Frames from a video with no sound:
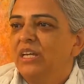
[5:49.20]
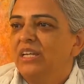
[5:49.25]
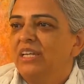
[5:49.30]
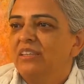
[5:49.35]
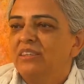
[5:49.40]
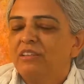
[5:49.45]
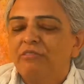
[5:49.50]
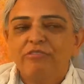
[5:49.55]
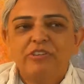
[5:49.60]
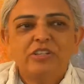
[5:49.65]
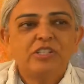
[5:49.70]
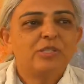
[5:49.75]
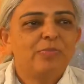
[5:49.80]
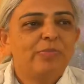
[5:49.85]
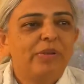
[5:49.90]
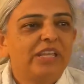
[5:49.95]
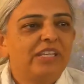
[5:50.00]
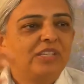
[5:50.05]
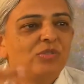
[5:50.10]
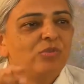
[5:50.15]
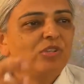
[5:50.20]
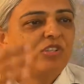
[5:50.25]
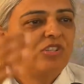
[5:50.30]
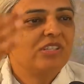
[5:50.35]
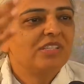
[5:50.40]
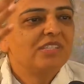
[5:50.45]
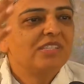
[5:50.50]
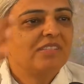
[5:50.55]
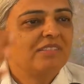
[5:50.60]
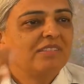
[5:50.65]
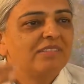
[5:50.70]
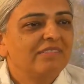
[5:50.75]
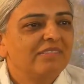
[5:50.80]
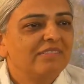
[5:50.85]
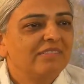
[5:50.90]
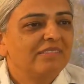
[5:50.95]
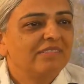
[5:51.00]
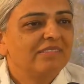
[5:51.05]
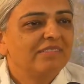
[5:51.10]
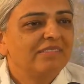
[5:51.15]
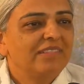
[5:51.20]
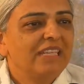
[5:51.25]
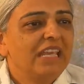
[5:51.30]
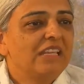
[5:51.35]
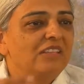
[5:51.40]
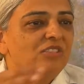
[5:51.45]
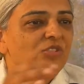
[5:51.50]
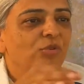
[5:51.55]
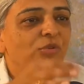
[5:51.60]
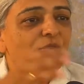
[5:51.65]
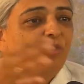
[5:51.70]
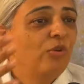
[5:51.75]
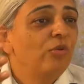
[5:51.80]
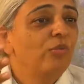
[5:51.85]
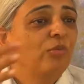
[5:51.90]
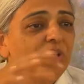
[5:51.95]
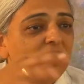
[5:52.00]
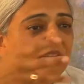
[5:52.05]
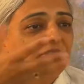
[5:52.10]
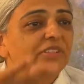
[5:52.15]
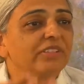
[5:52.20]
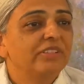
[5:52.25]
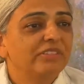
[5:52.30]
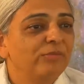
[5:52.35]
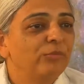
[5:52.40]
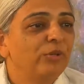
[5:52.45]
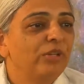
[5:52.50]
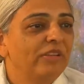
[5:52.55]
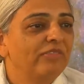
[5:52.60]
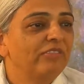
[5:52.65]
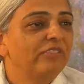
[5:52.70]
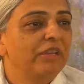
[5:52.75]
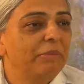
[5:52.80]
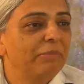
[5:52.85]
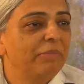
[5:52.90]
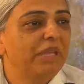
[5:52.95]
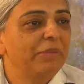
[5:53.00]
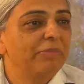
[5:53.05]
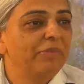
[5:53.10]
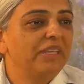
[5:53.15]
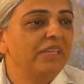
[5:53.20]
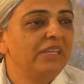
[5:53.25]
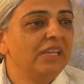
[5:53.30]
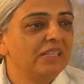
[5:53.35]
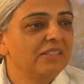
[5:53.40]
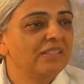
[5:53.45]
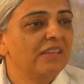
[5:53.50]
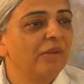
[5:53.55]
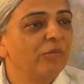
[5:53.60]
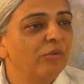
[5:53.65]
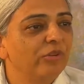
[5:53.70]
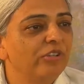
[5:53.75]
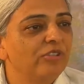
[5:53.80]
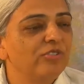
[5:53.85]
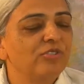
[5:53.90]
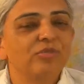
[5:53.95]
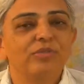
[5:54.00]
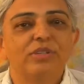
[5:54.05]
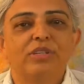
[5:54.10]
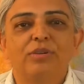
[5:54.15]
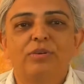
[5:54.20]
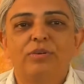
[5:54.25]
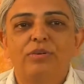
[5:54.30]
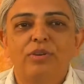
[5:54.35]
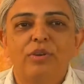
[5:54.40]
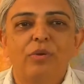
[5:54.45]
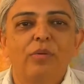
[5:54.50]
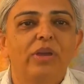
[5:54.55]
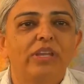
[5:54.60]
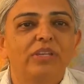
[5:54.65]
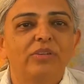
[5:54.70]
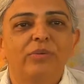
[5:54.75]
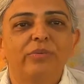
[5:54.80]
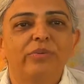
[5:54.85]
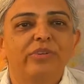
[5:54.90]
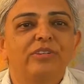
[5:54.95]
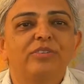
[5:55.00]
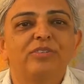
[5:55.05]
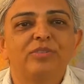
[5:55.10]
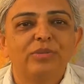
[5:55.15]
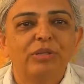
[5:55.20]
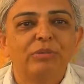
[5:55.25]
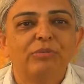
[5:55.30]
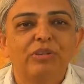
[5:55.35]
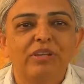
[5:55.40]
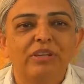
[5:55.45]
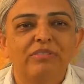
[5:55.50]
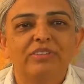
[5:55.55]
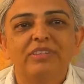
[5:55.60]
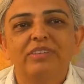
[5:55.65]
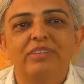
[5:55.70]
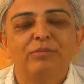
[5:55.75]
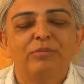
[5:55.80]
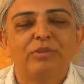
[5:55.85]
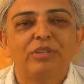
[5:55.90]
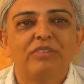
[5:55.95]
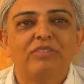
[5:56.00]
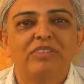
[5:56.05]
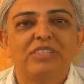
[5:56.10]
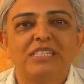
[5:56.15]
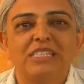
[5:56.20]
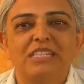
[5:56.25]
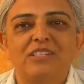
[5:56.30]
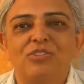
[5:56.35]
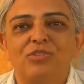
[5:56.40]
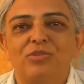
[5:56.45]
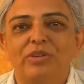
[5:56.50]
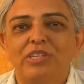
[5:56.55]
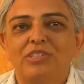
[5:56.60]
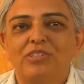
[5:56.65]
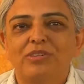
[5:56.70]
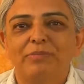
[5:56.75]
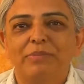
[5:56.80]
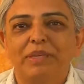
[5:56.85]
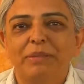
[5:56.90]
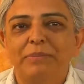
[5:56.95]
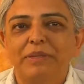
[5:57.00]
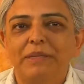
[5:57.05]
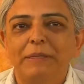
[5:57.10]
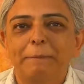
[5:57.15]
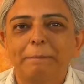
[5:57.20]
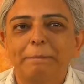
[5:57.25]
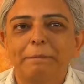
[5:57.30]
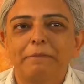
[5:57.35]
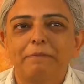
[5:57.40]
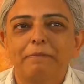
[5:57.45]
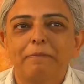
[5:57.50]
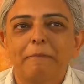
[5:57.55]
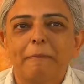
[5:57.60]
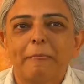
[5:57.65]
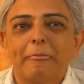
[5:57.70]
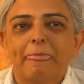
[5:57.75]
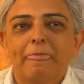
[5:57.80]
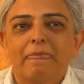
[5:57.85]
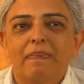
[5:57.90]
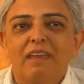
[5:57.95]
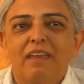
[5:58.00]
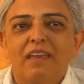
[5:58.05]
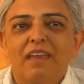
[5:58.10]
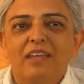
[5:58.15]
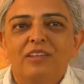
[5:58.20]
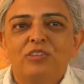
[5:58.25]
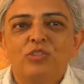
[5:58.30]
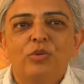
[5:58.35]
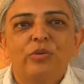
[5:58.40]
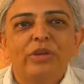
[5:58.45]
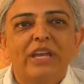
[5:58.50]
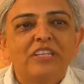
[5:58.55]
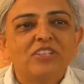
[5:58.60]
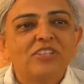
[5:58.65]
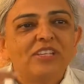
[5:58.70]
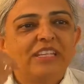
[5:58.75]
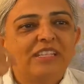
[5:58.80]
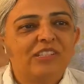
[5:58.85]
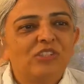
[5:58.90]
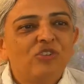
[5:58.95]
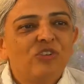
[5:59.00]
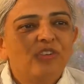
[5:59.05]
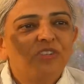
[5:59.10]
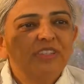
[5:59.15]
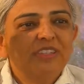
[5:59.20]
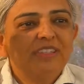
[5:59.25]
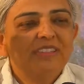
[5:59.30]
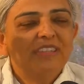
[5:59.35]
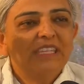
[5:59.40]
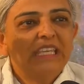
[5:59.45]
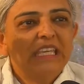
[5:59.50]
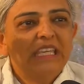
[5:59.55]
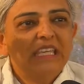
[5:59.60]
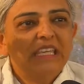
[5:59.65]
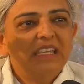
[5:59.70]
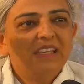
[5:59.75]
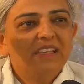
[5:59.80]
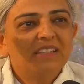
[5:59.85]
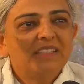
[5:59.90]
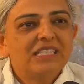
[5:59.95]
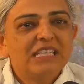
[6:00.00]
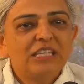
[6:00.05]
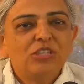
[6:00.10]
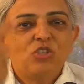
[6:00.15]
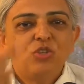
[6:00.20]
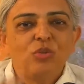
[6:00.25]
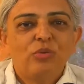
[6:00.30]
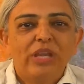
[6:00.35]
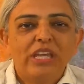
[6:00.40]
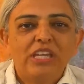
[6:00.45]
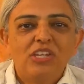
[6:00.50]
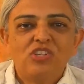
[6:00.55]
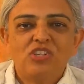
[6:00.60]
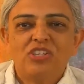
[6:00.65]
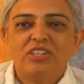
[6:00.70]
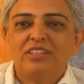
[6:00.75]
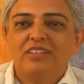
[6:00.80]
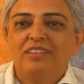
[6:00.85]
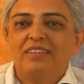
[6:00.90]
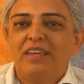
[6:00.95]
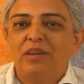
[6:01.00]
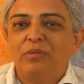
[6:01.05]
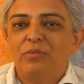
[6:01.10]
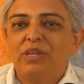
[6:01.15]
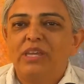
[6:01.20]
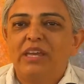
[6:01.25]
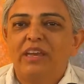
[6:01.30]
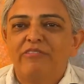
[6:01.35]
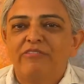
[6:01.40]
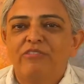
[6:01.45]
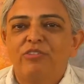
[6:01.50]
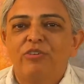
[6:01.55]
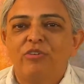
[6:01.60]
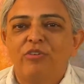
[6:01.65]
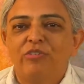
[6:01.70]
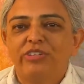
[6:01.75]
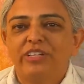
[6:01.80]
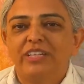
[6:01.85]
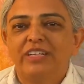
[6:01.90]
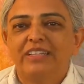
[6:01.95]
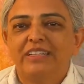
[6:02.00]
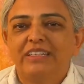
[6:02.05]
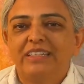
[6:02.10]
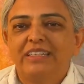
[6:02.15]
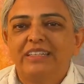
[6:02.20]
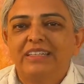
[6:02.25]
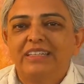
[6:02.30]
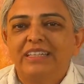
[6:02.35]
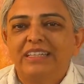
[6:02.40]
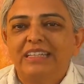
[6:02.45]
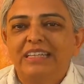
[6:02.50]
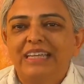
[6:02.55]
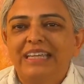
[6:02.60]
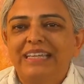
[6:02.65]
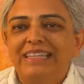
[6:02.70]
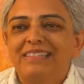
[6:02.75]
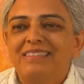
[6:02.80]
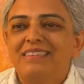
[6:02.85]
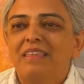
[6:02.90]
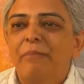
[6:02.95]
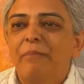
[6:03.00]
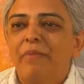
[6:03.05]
in the first place, which is yes or no, whatever it may be. Yes, I want to do it, or no, I don't want to do it, whatever the situation may be. So actually, it's not the situation that we have to conquer. It's the